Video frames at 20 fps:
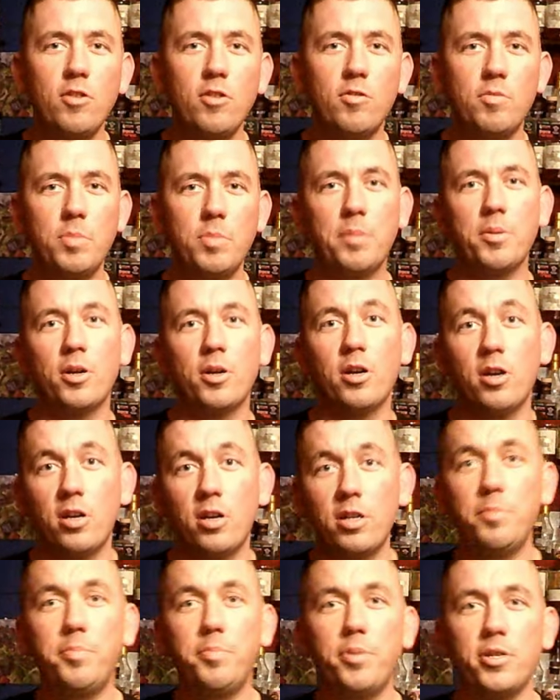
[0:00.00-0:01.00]
Remember,
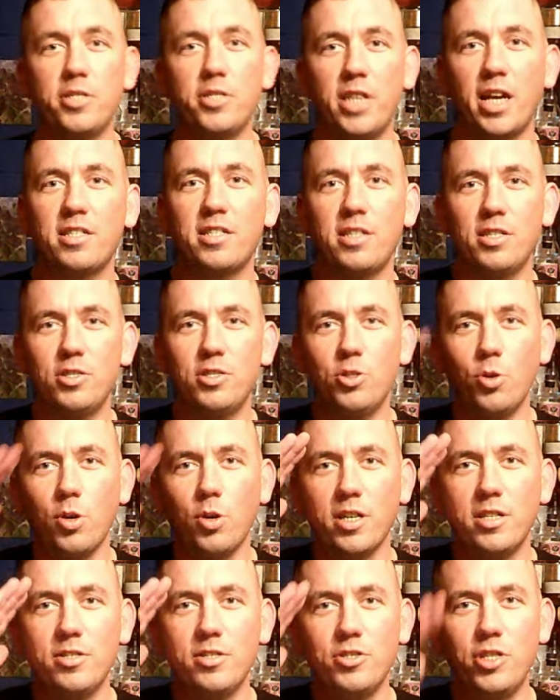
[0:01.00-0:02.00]
earn, protect,
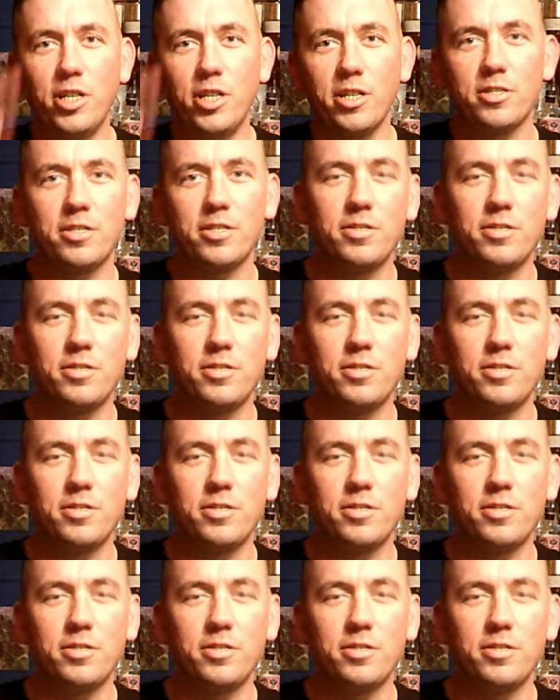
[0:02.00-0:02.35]
enjoy. Cheers.